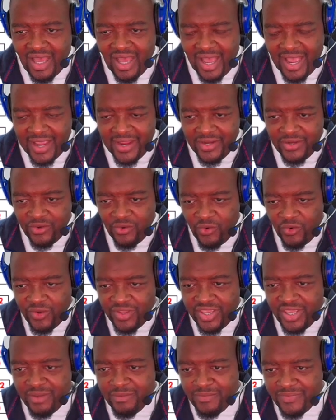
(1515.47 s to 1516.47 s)
I know
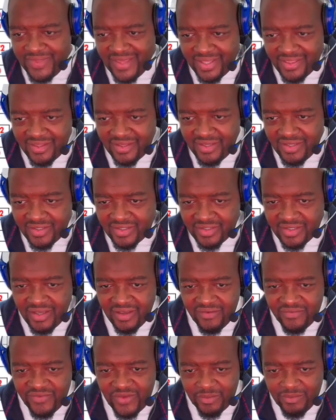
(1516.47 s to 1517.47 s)
him that he's
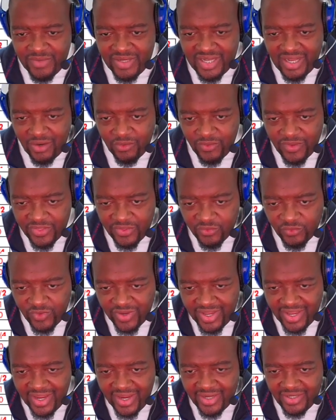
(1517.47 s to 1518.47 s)
familiar with
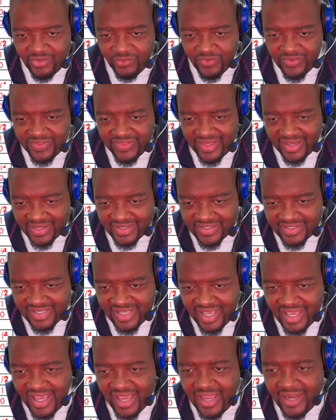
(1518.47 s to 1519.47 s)
Word, with
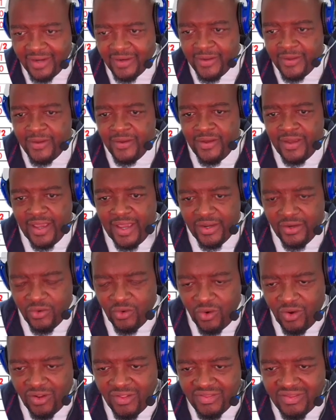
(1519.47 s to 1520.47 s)
Excel, and
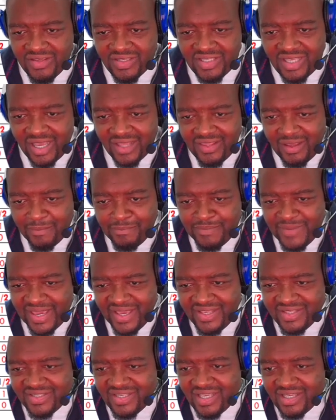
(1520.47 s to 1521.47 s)
all these other
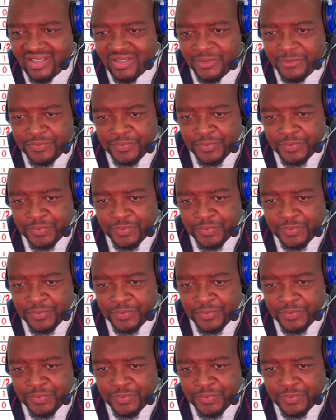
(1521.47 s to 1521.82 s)
basic